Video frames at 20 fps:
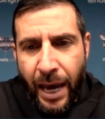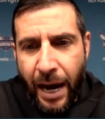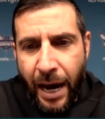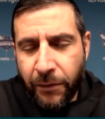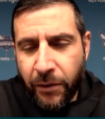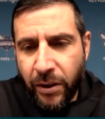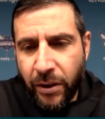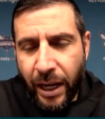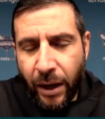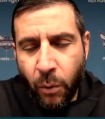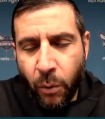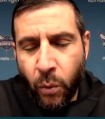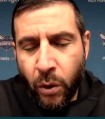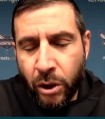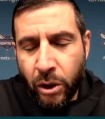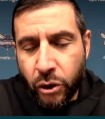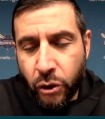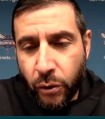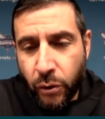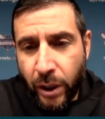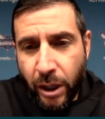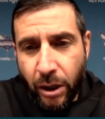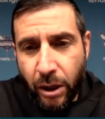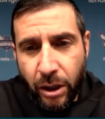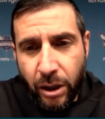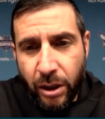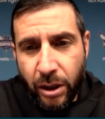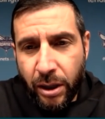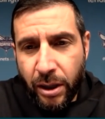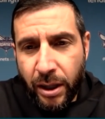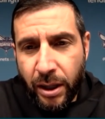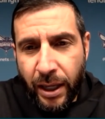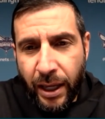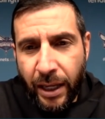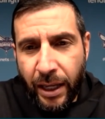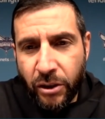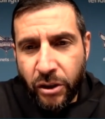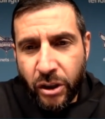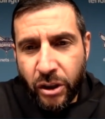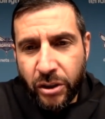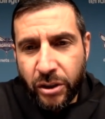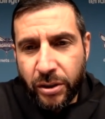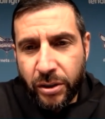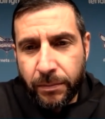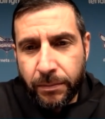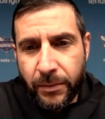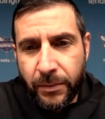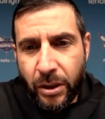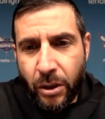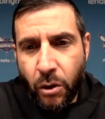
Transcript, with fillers: after that one trigger and just